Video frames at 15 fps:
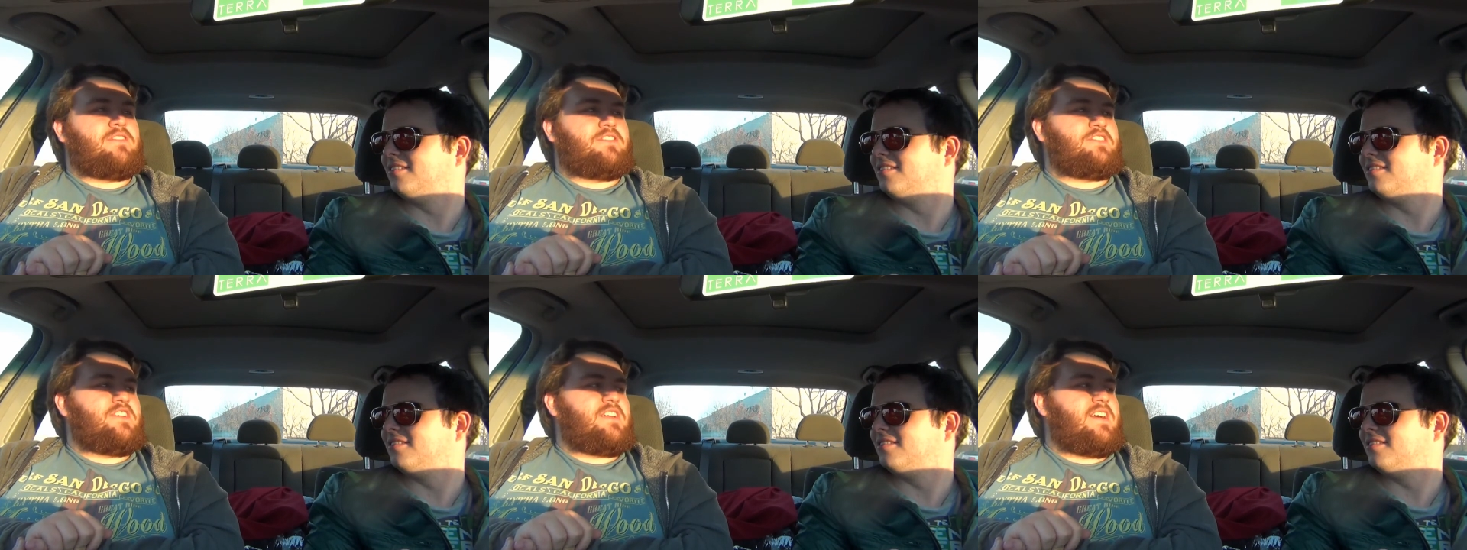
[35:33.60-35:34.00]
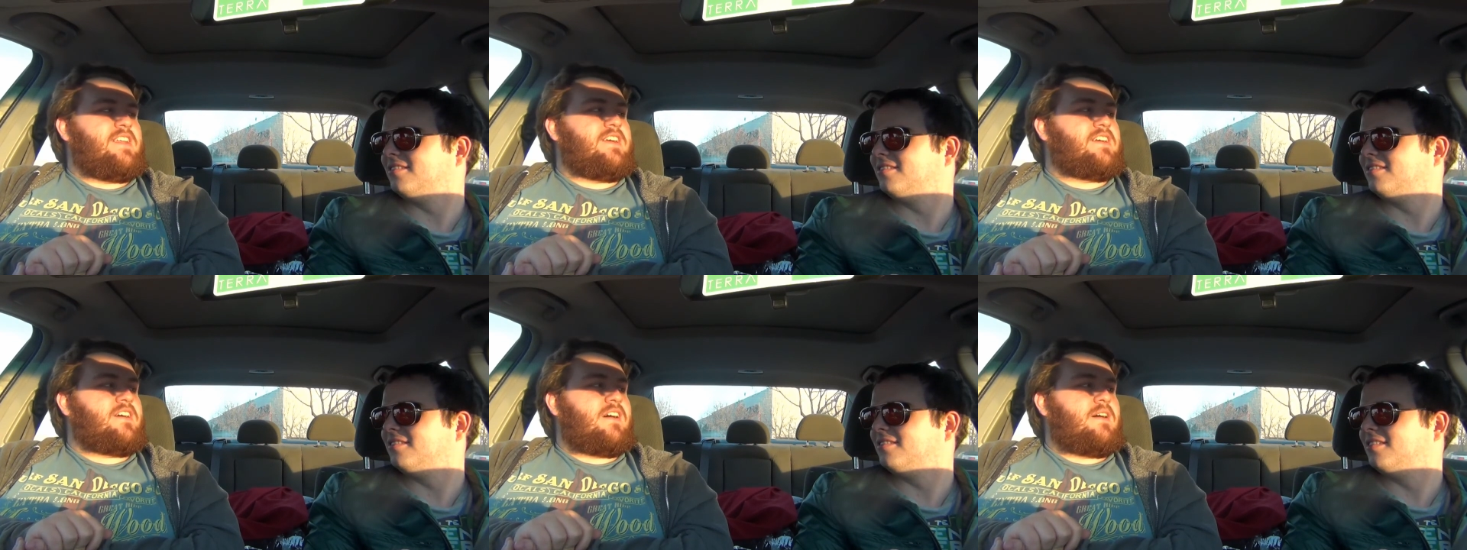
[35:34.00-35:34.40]
Speaker 1: the
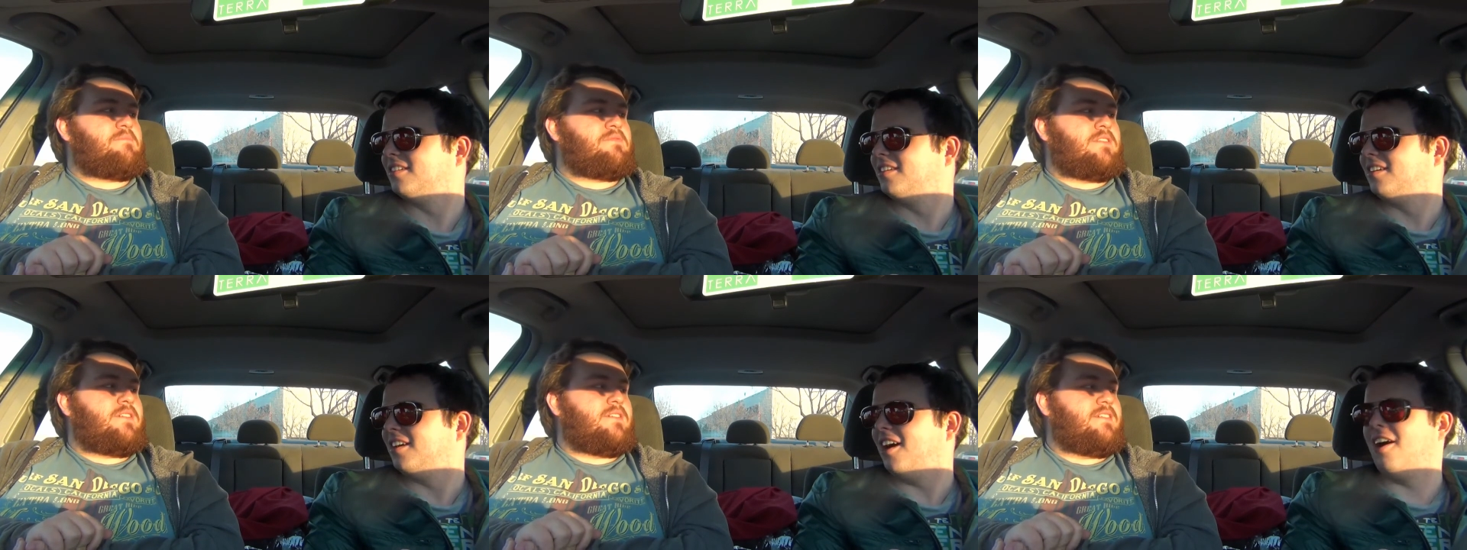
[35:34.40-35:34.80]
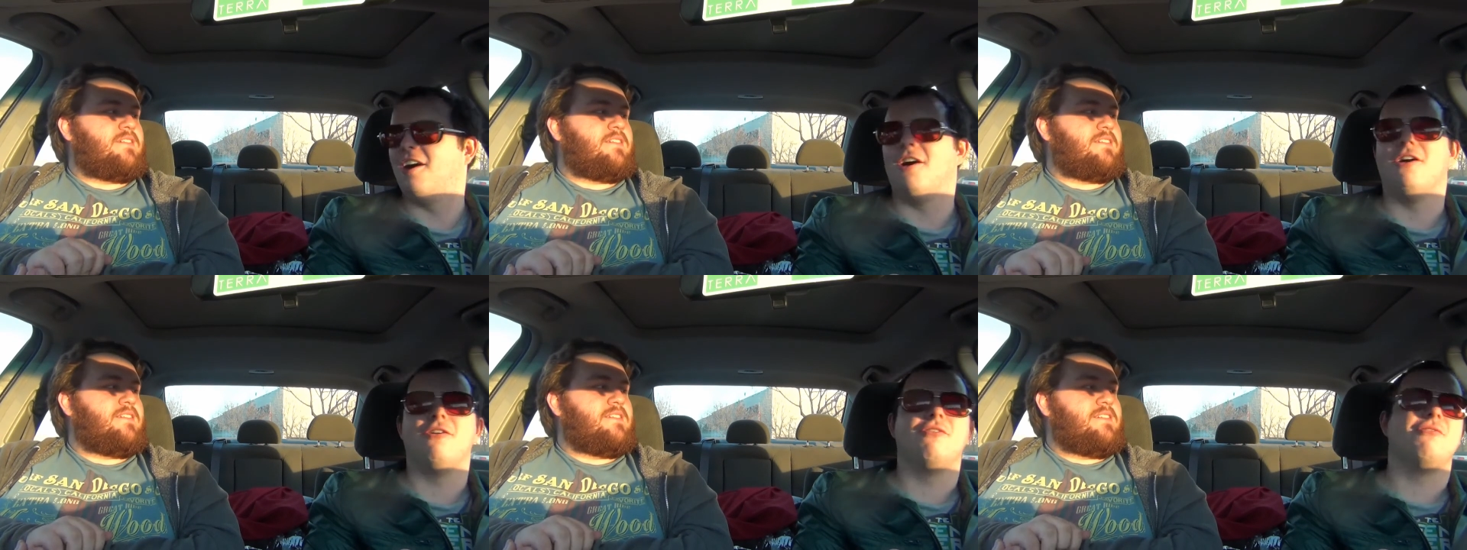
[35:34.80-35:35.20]
Genetic Opera.
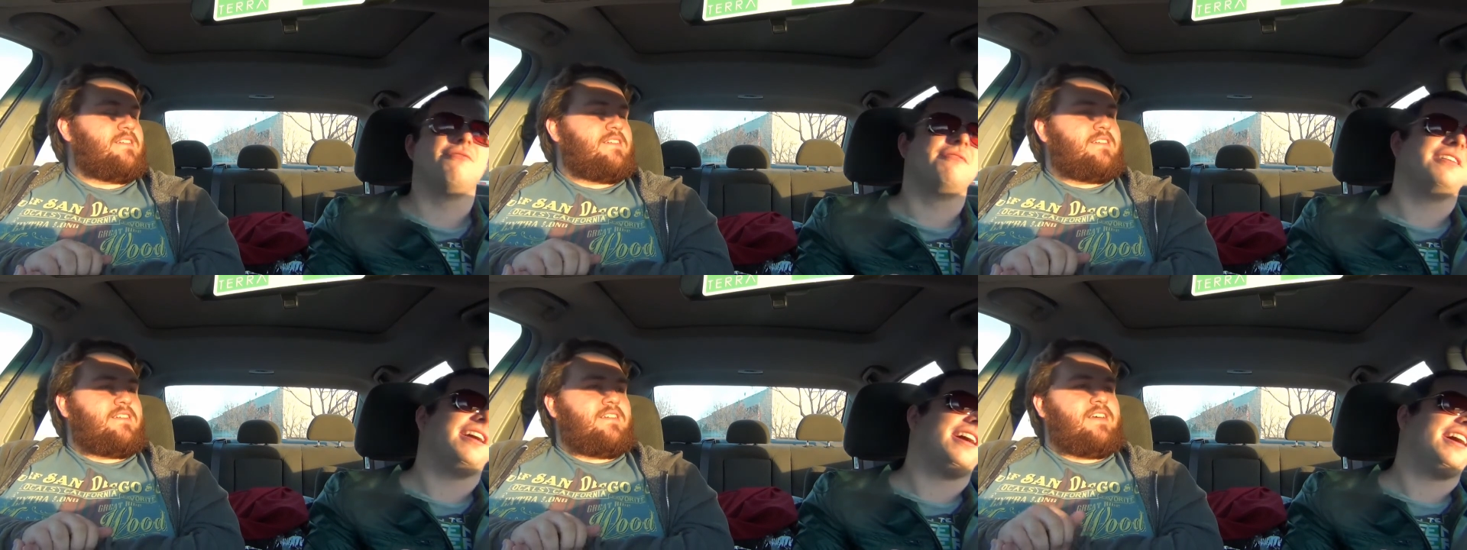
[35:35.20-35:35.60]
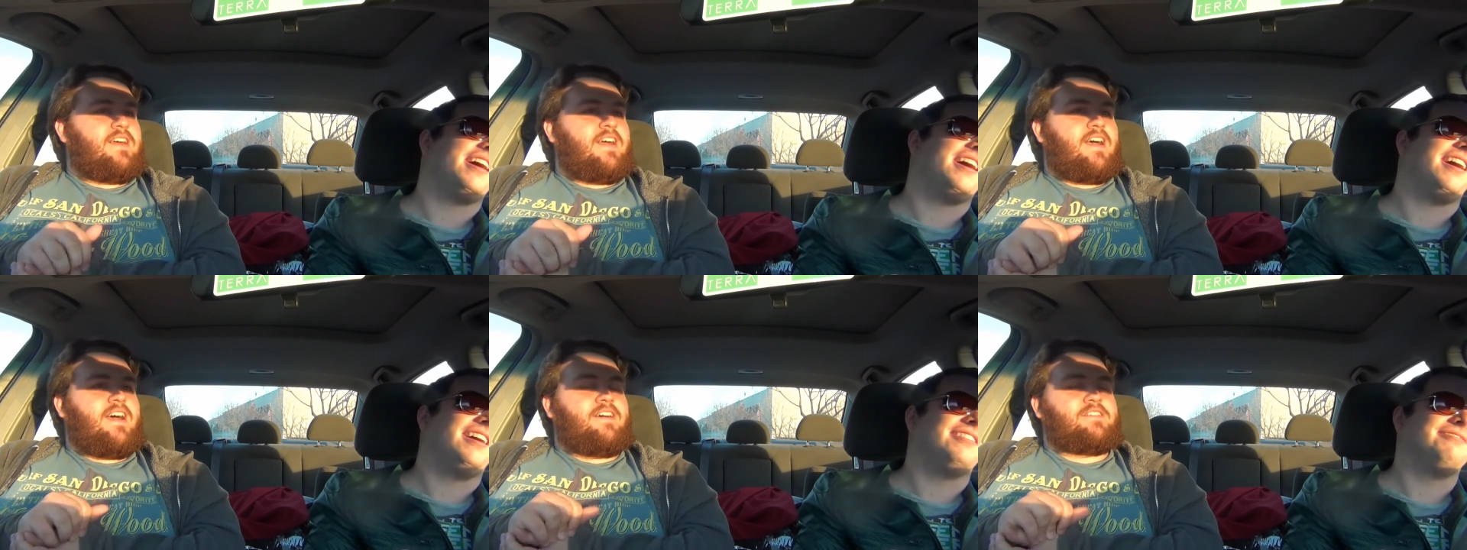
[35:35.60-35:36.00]
Oh, yeah.
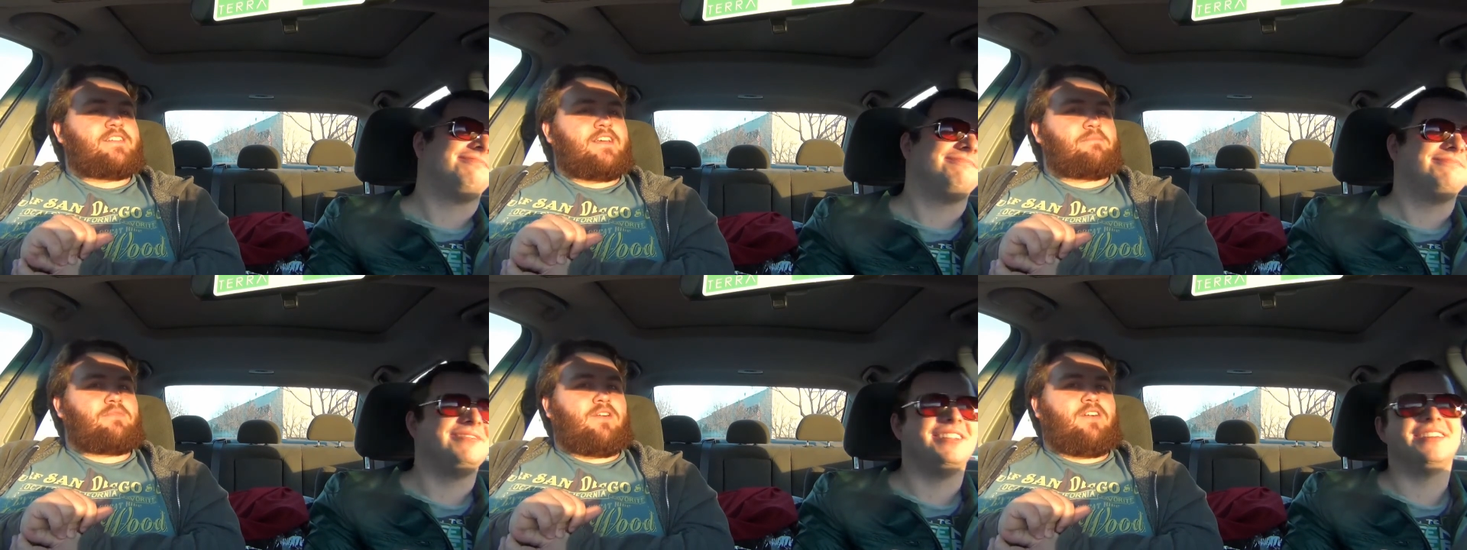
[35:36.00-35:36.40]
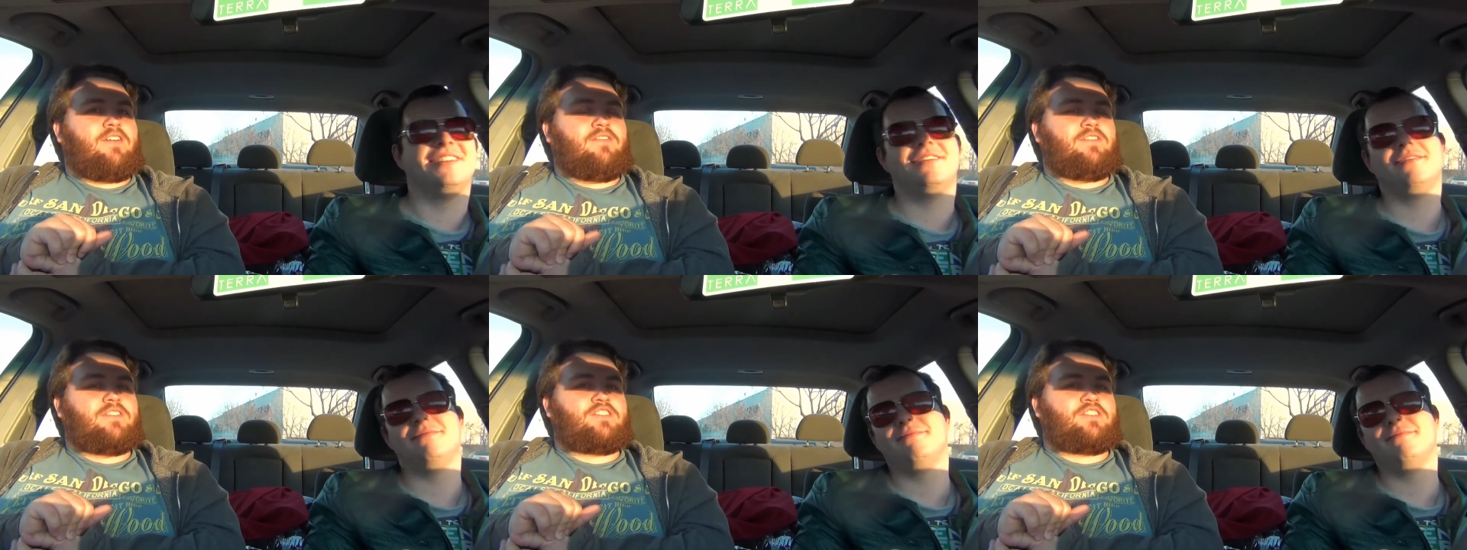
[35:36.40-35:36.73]
Yeah, it was like part of the